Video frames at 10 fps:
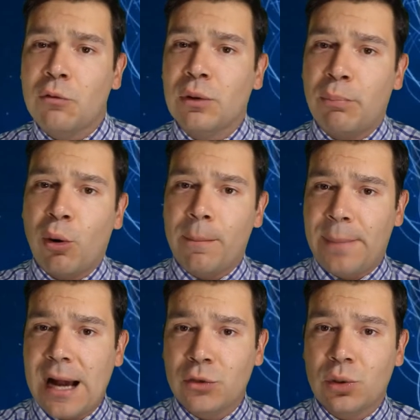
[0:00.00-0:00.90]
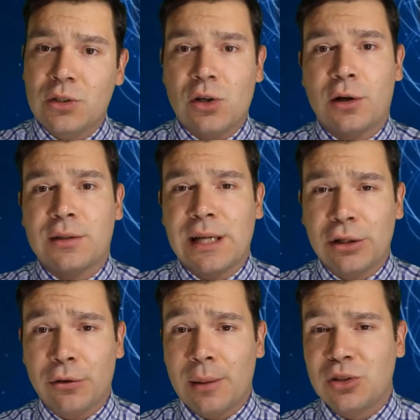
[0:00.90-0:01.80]
Report back to us on our
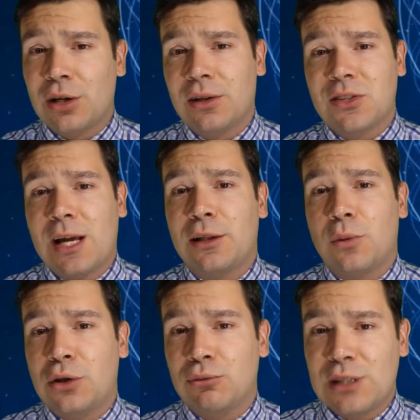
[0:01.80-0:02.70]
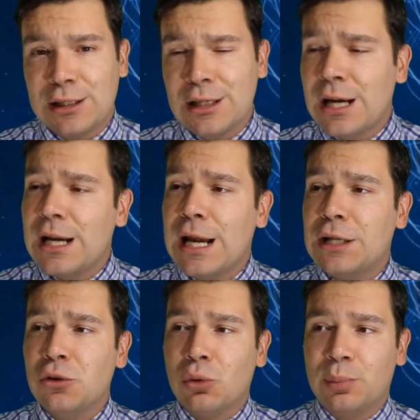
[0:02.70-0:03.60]
Telegram channel exactly what you did,
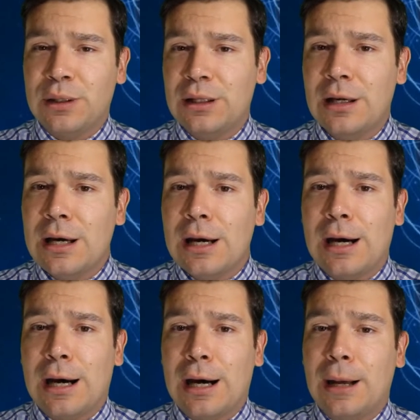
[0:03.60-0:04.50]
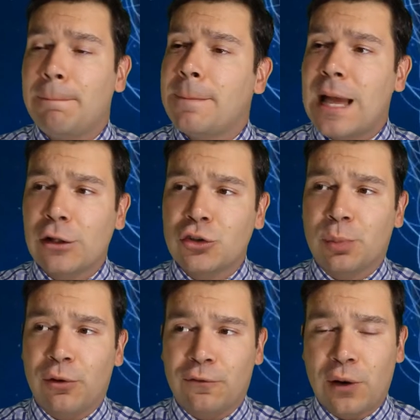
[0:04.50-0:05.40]
and you will be uh,
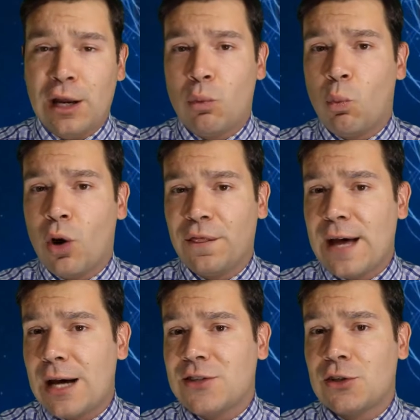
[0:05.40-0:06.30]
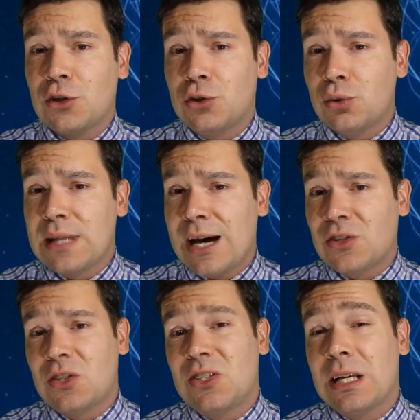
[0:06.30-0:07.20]
eligible for a 1,000 to
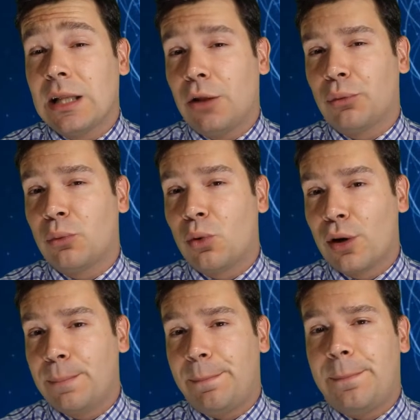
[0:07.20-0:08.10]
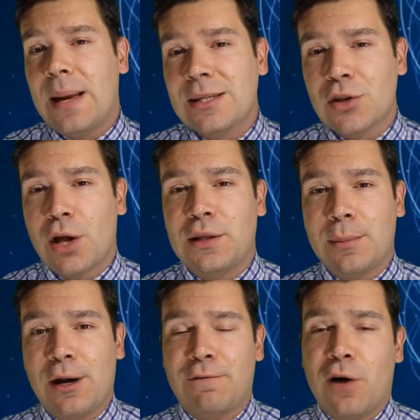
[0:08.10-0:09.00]
2,000 CLL reward based on the
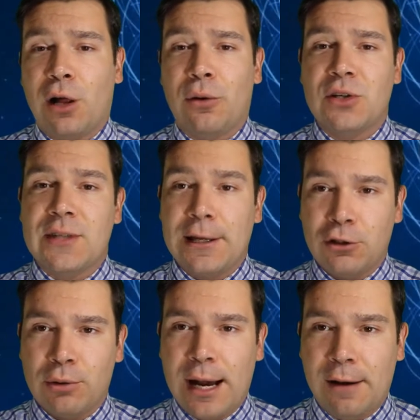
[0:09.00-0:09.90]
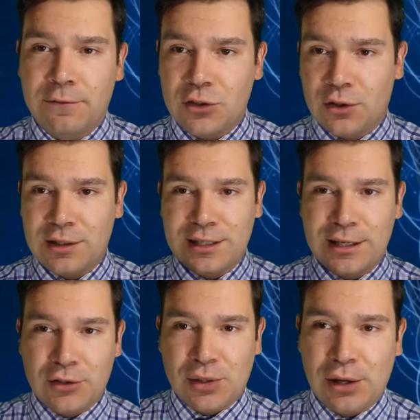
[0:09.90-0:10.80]
amount of followers that you have. So the
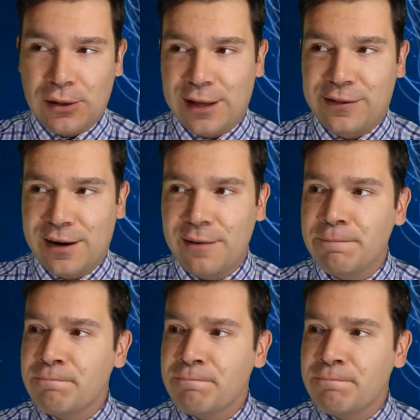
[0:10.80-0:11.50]
details are outlined there.